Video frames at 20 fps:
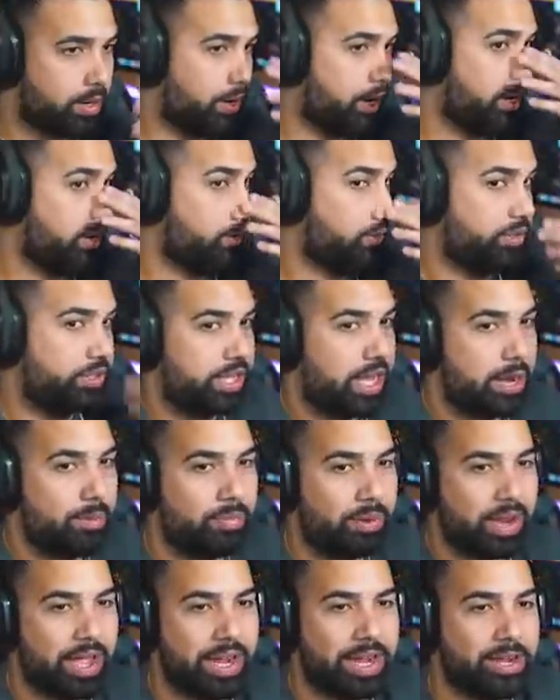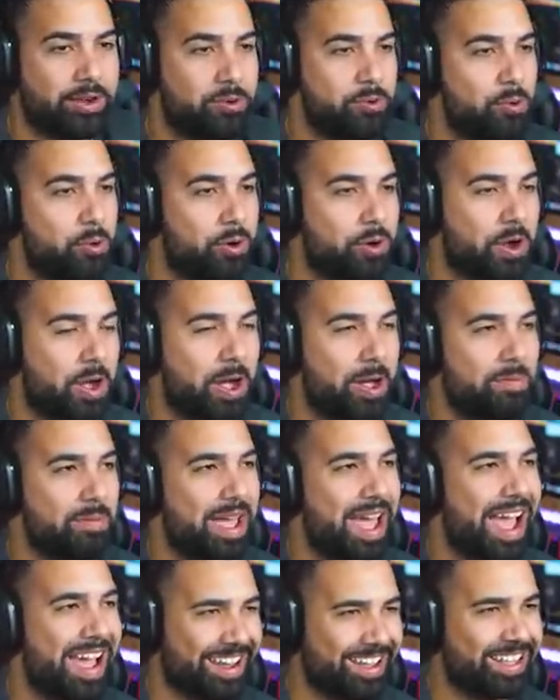All right, we just gotta play cool, calm,
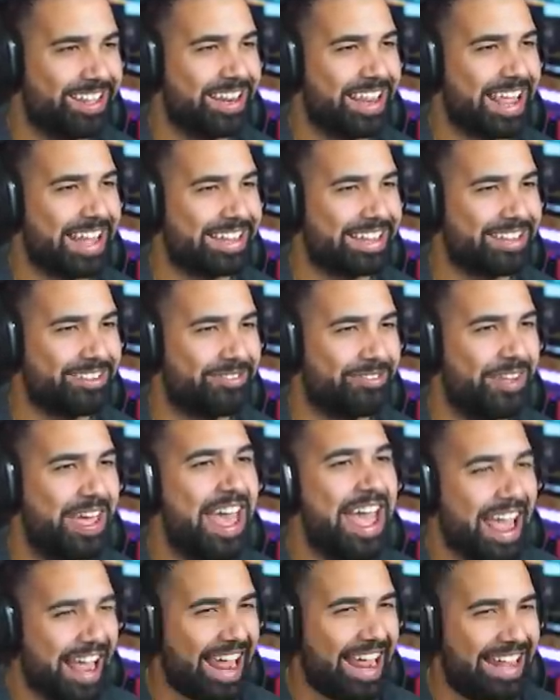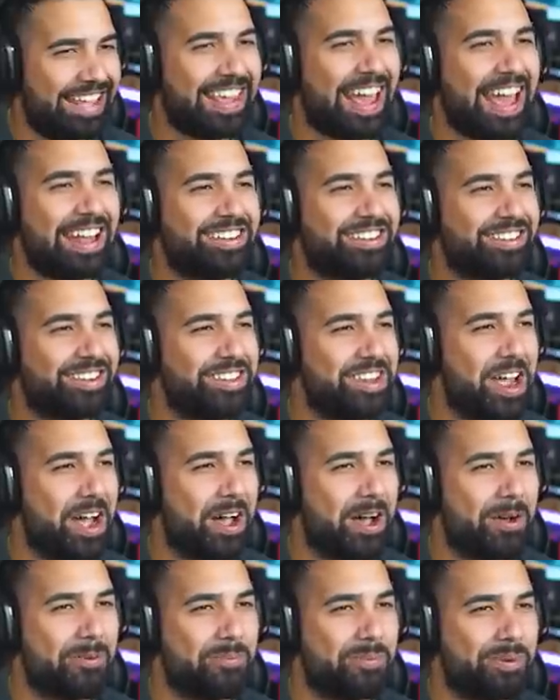and collective, and catch the
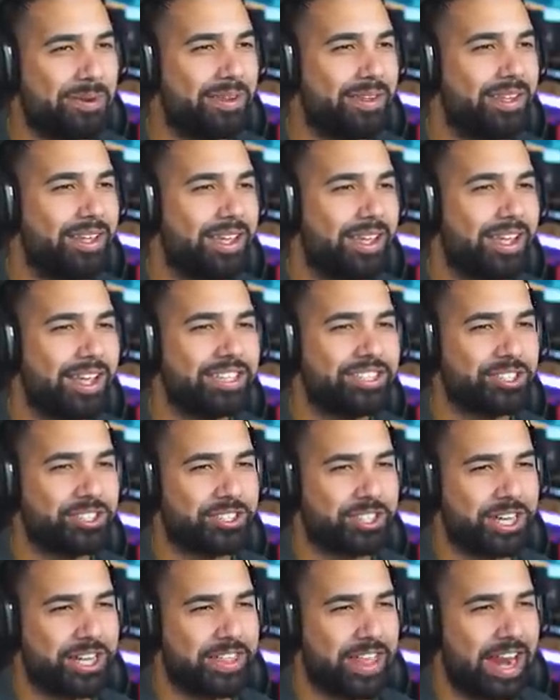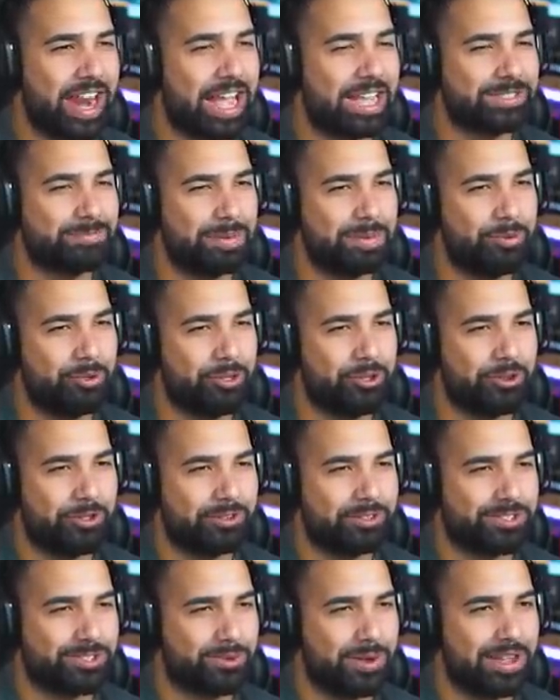dub. It's usually uh, the last people that
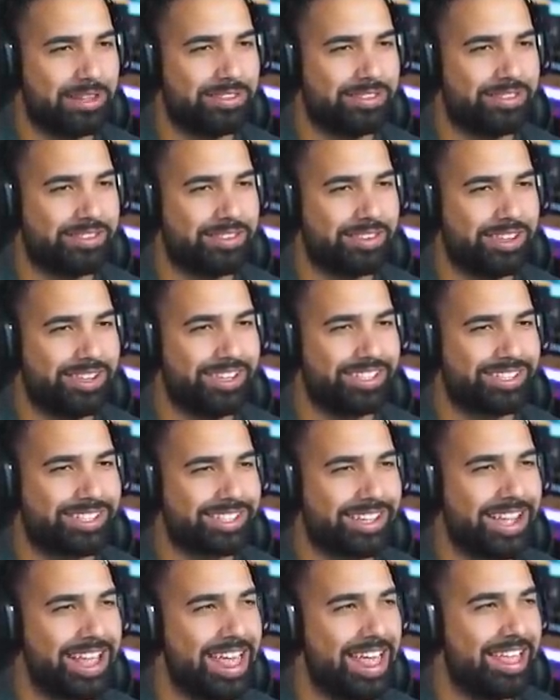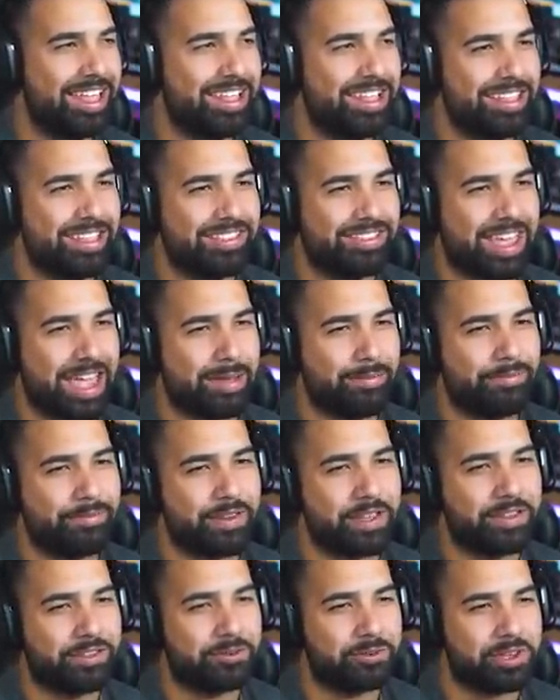will sweats. Yeah, I know. This game
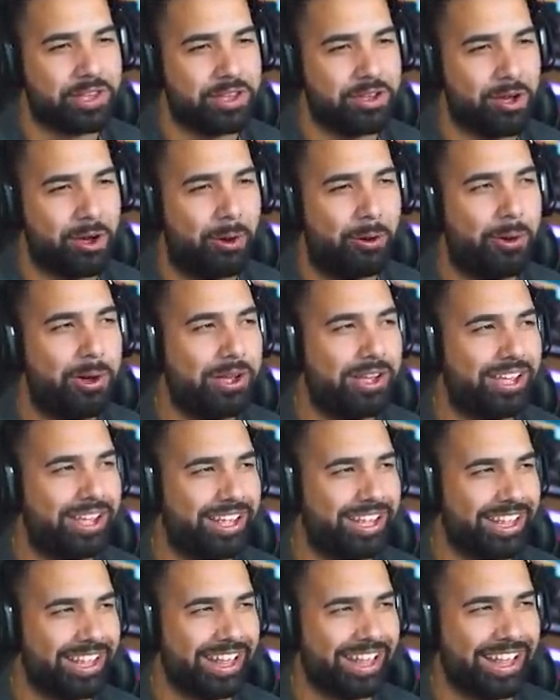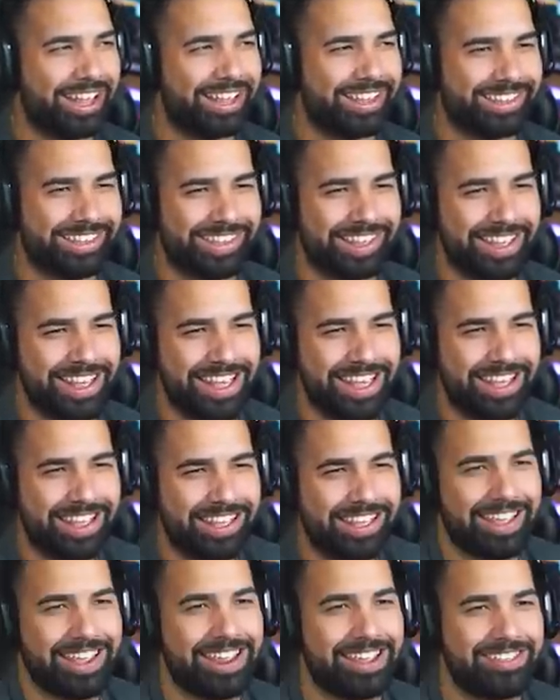feeds you ego. yeah.
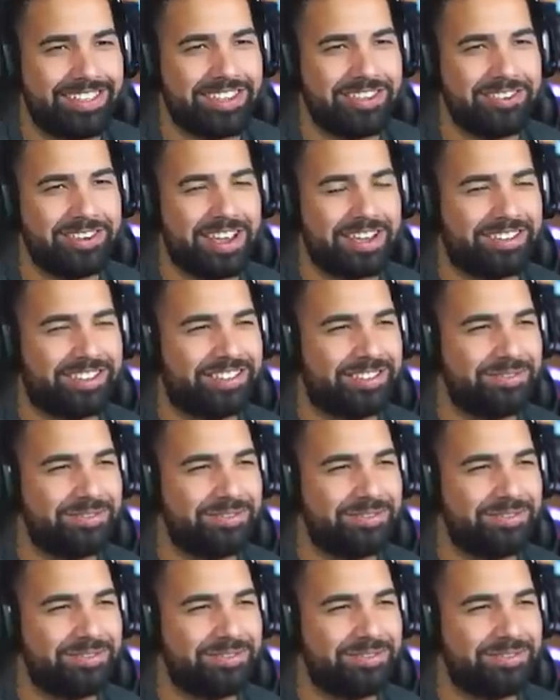And then you get